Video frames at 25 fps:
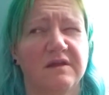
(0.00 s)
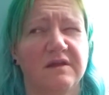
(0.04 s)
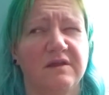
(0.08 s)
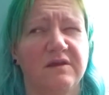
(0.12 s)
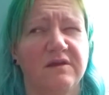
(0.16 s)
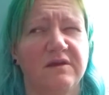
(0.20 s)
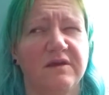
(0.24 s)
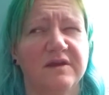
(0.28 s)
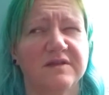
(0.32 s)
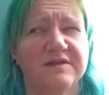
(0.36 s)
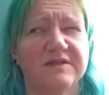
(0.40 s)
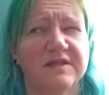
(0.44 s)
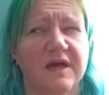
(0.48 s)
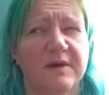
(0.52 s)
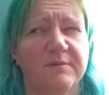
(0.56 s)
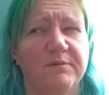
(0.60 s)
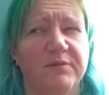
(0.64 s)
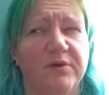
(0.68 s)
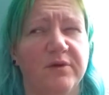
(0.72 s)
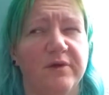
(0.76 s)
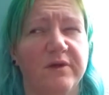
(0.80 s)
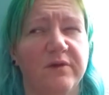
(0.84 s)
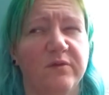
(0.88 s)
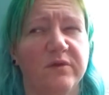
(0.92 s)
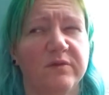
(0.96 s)
you get to that
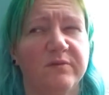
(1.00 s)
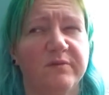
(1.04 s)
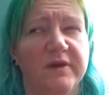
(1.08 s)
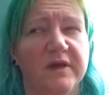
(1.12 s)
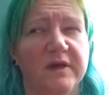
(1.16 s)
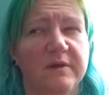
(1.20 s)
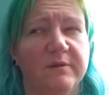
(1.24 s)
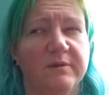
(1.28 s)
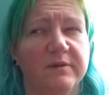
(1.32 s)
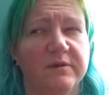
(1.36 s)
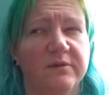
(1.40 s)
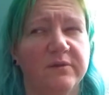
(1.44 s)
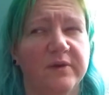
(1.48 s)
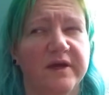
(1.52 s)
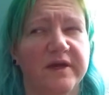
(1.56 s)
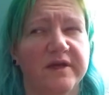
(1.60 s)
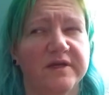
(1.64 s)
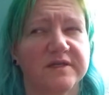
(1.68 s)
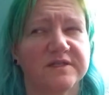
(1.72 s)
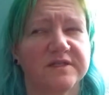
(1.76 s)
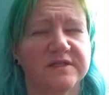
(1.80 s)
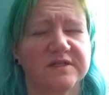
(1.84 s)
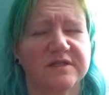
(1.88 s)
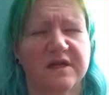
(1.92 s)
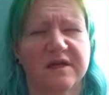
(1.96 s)
point with people where
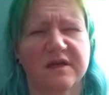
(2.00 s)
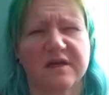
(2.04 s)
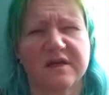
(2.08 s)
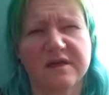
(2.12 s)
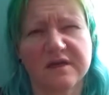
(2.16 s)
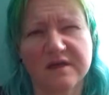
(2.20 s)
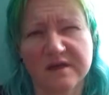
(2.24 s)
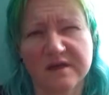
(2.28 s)
it's just like,